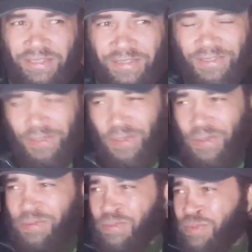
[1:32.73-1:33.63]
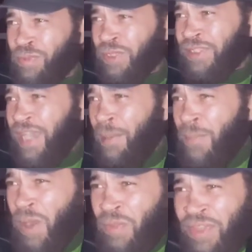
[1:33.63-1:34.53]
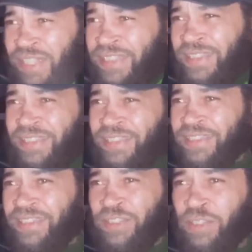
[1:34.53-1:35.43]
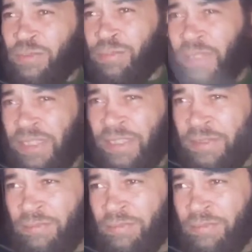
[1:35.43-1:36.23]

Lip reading: So what about this should be